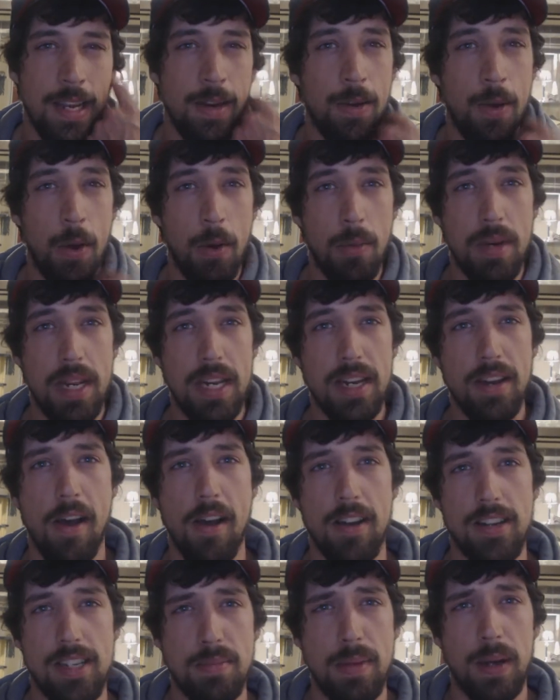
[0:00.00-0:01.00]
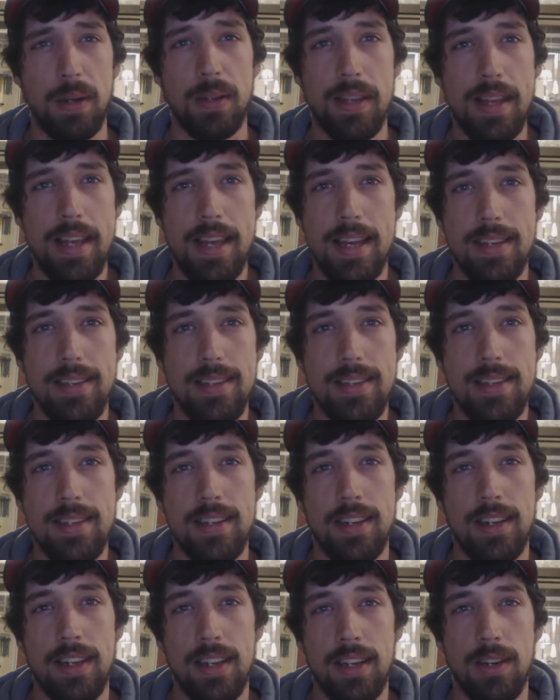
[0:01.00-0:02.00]
And nobody talks about
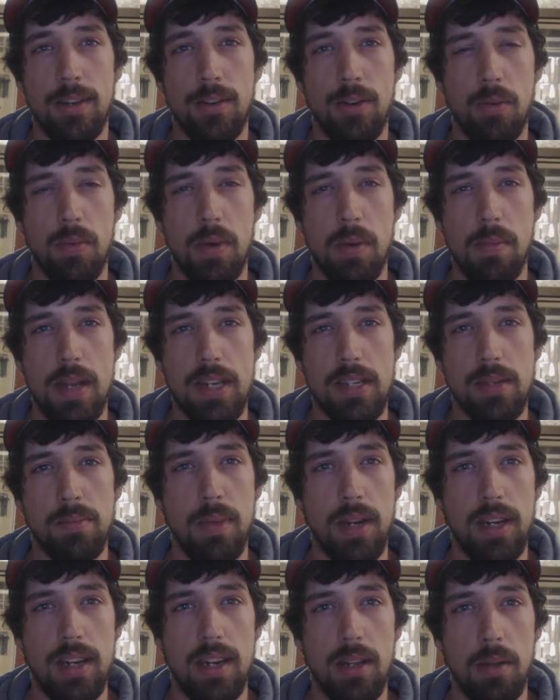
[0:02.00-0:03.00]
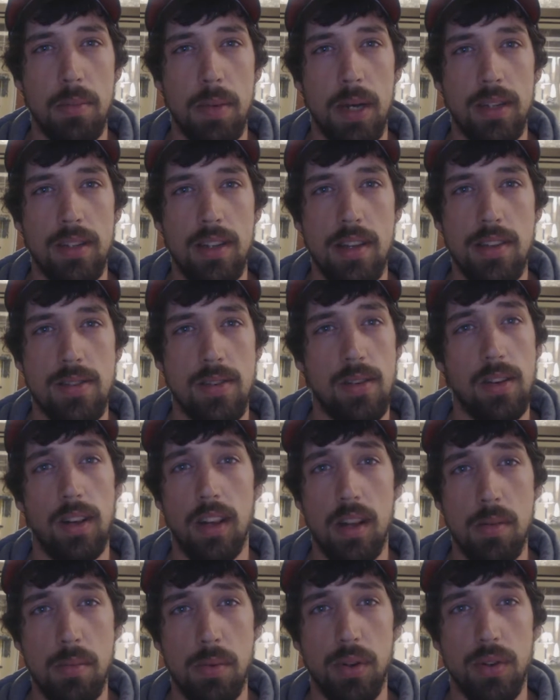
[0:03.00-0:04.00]
this. Nobody makes a big deal about this, or
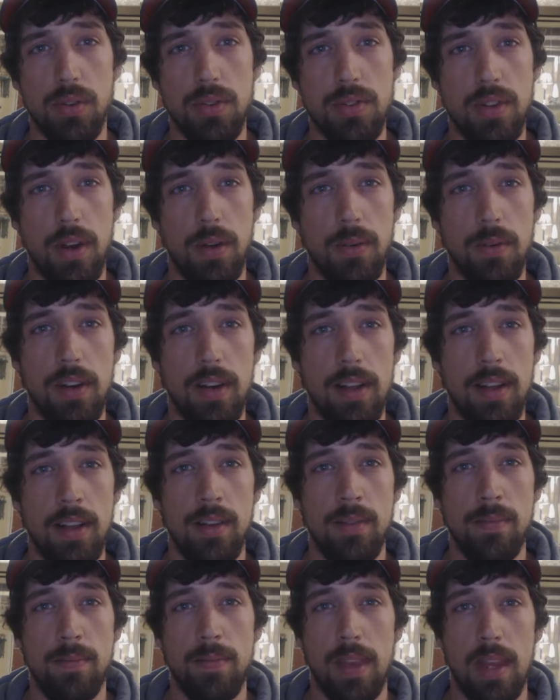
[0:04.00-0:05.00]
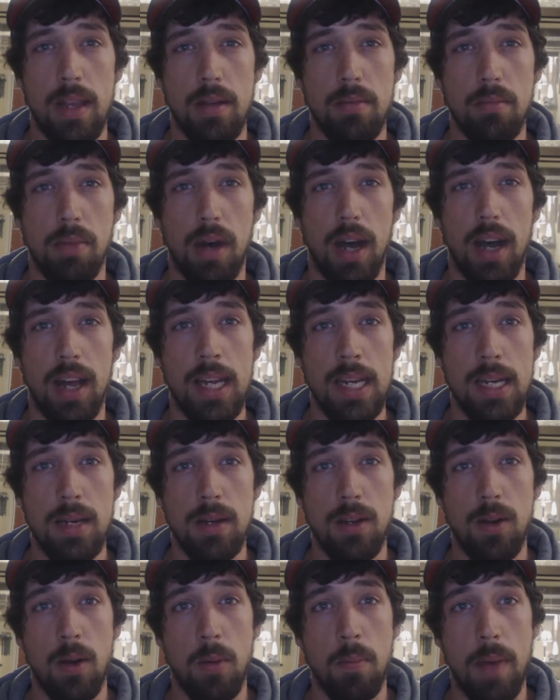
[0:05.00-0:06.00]
the liberals don't. But
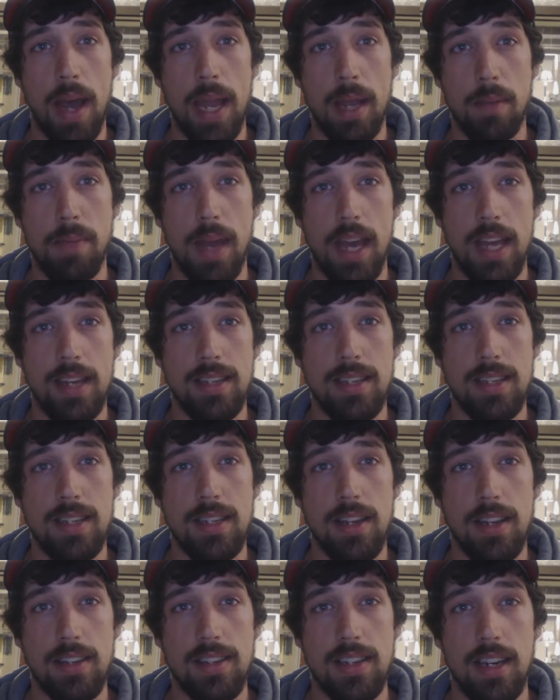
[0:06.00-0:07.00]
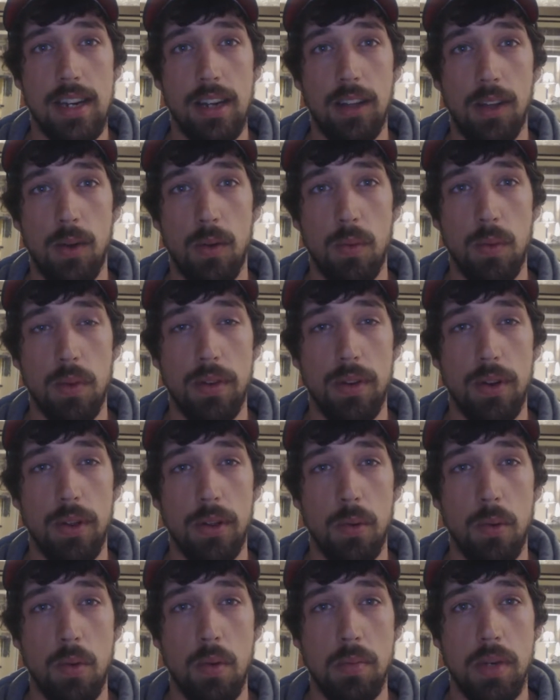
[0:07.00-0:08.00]
Mike Pence doesn't eat alone with
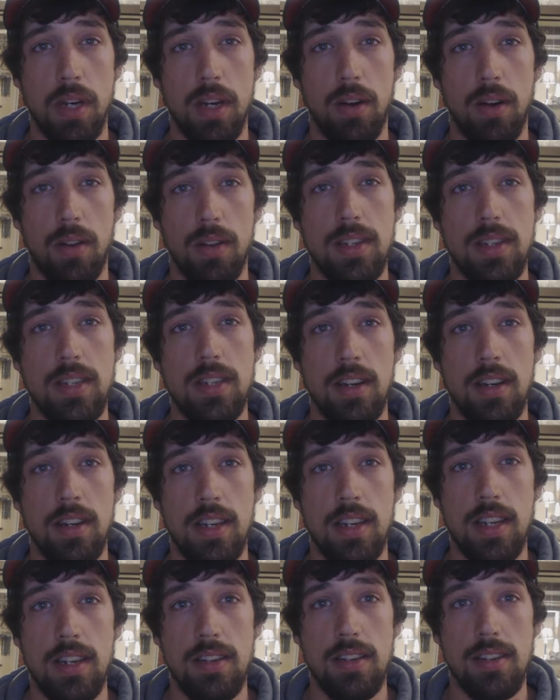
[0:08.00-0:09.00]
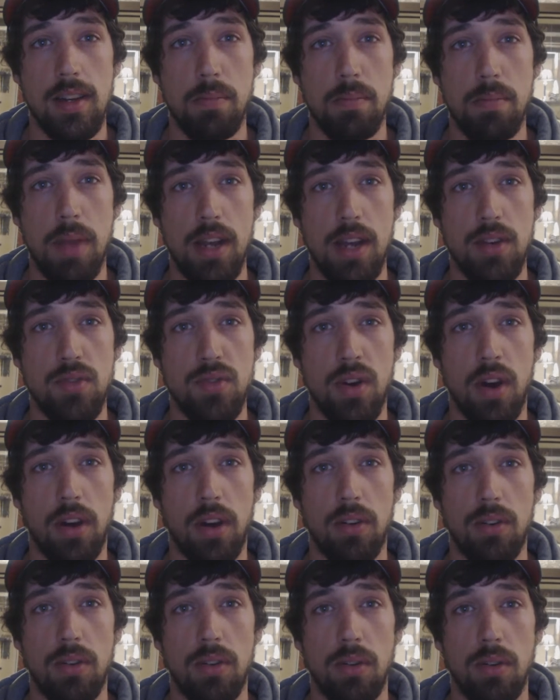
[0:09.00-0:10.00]
another woman, and all of a sudden he's a
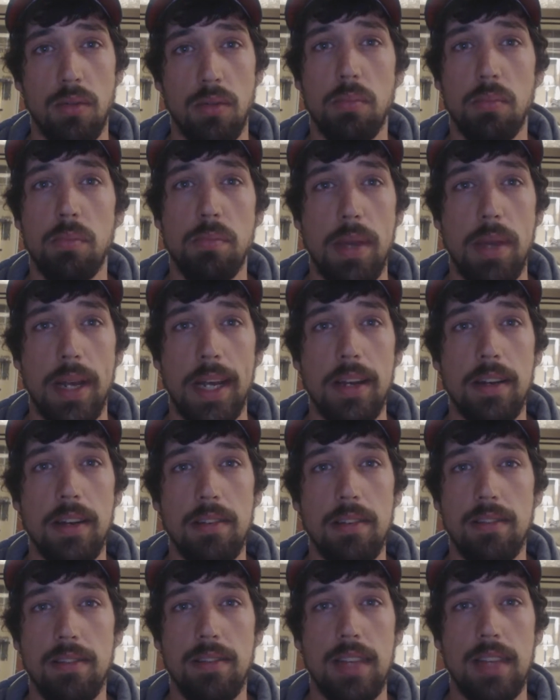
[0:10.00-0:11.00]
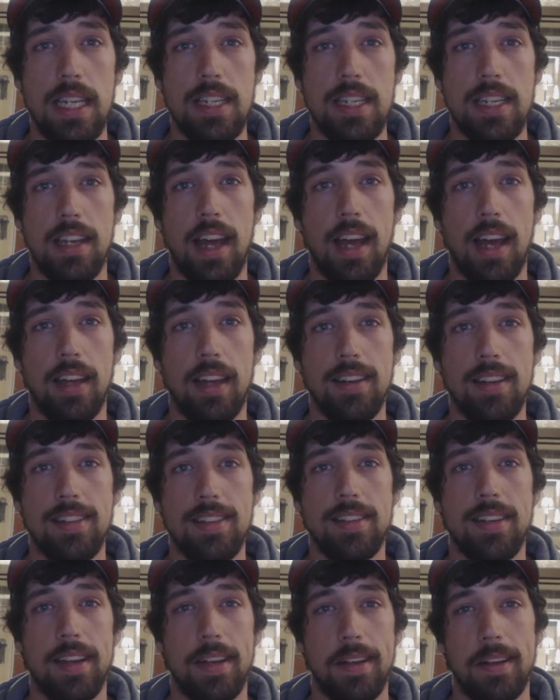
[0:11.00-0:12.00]
patriarchal bigot, this and that.
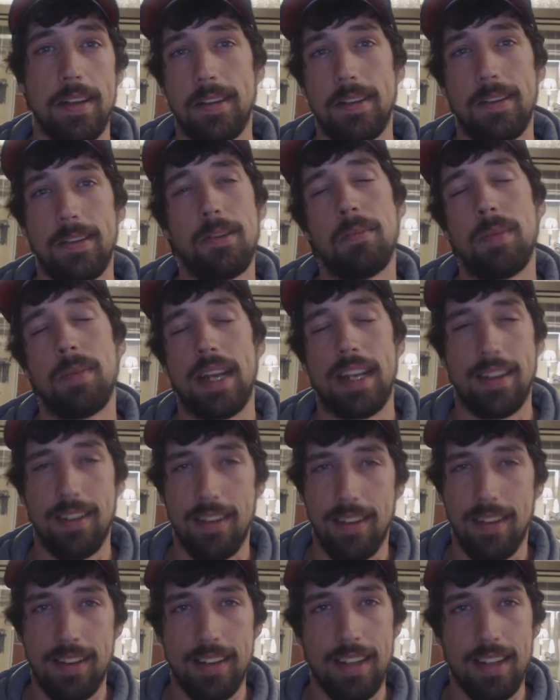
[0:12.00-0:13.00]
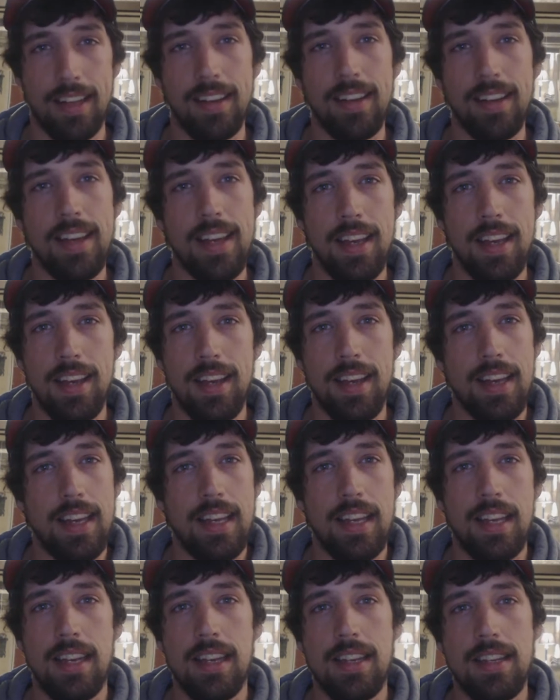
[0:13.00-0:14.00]
It's like, oh my God. Like,
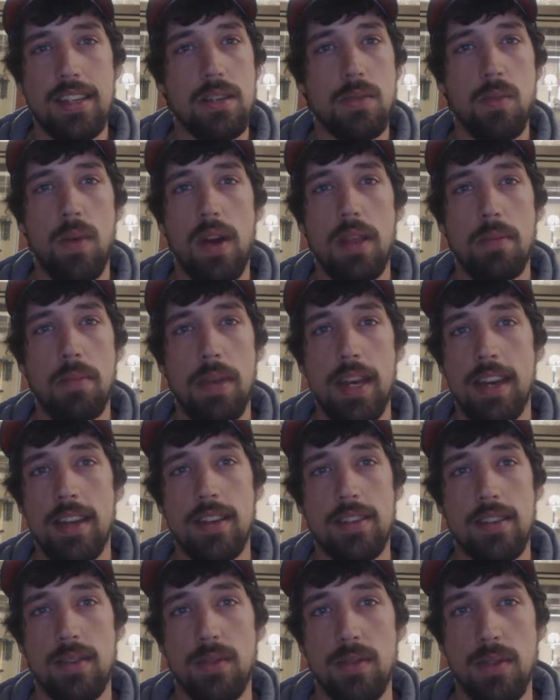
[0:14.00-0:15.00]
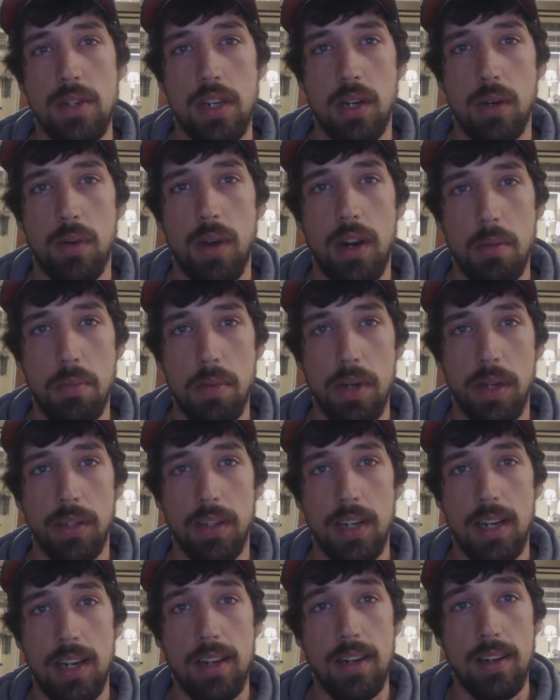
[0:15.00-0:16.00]
this is why the media is losing
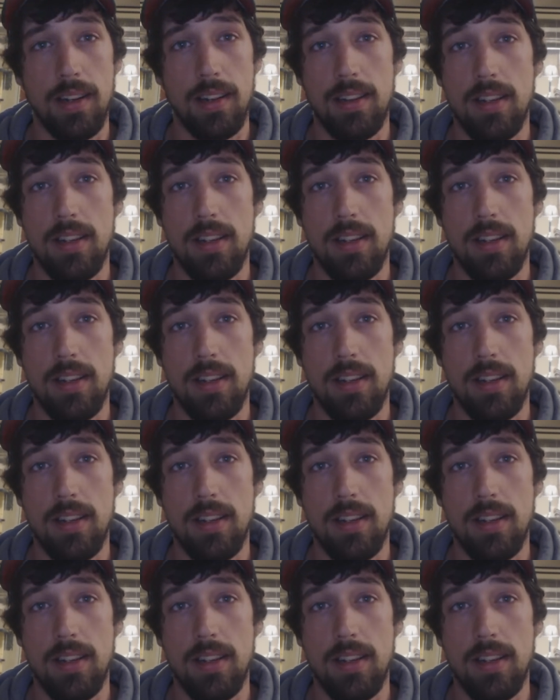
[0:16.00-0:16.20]
credibility.